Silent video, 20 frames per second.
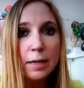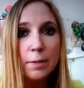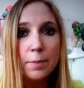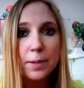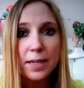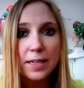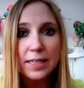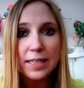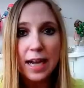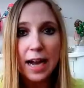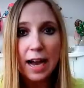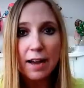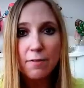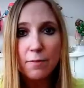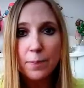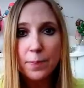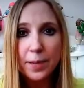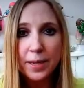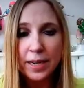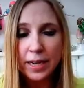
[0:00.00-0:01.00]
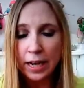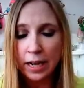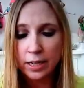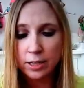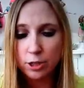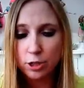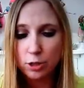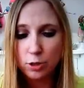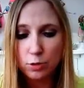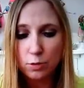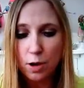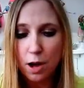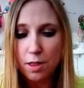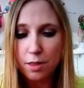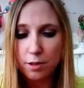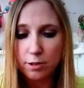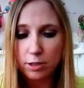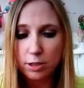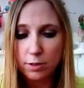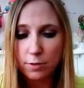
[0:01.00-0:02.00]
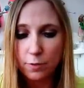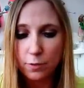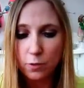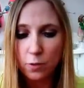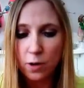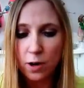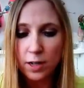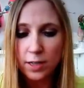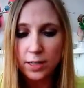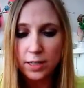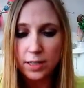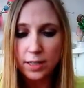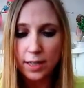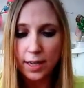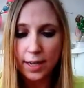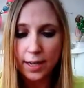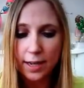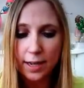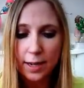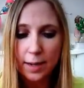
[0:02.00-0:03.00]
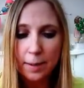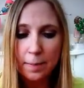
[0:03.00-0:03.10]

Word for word: Because I've been into other Sephoras, like,